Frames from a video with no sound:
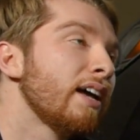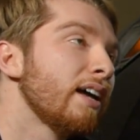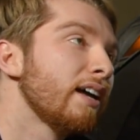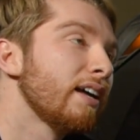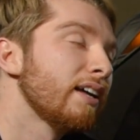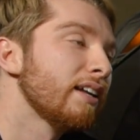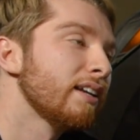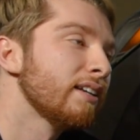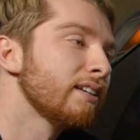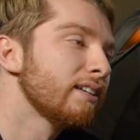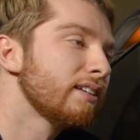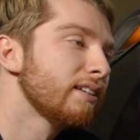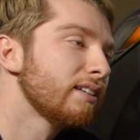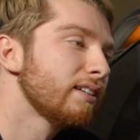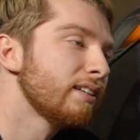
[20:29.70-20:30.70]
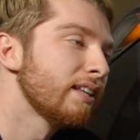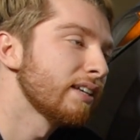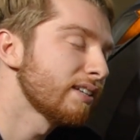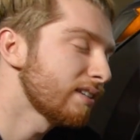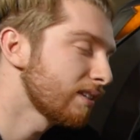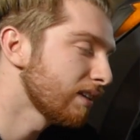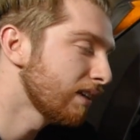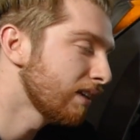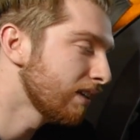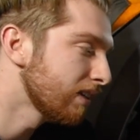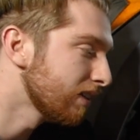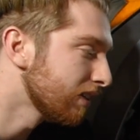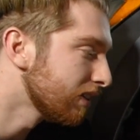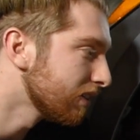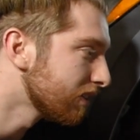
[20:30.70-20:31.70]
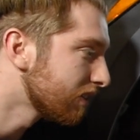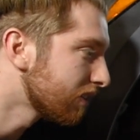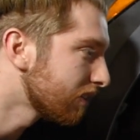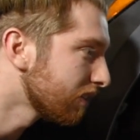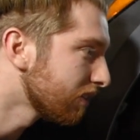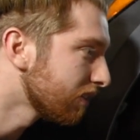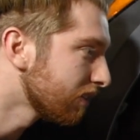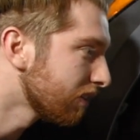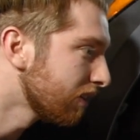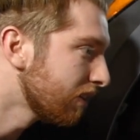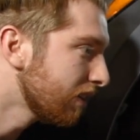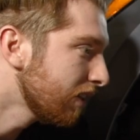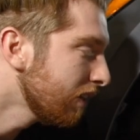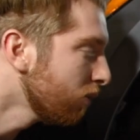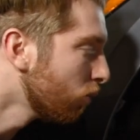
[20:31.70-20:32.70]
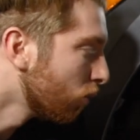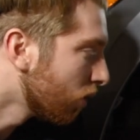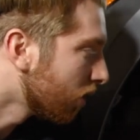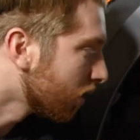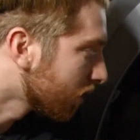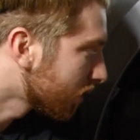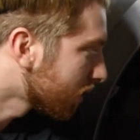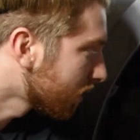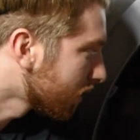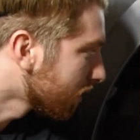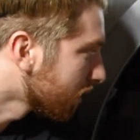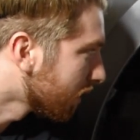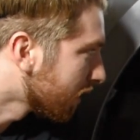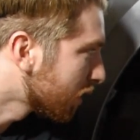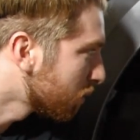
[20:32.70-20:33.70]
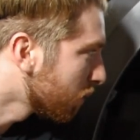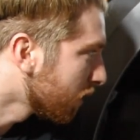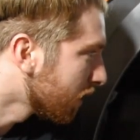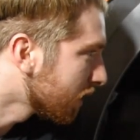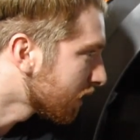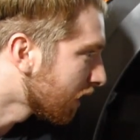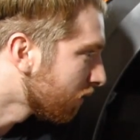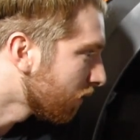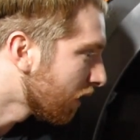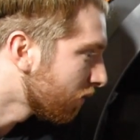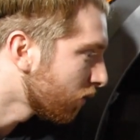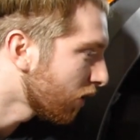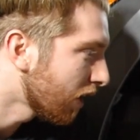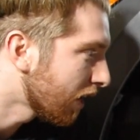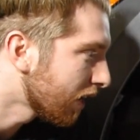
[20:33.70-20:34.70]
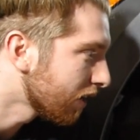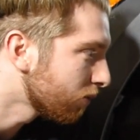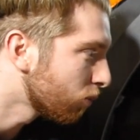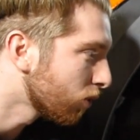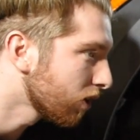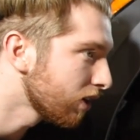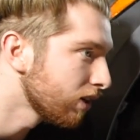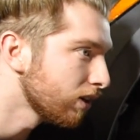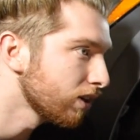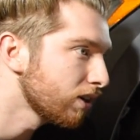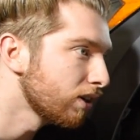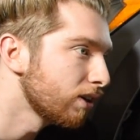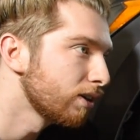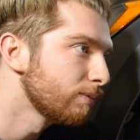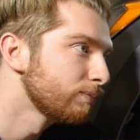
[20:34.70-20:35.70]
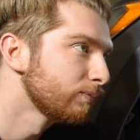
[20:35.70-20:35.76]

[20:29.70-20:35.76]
And this is the worst experience I've ever had working on a car.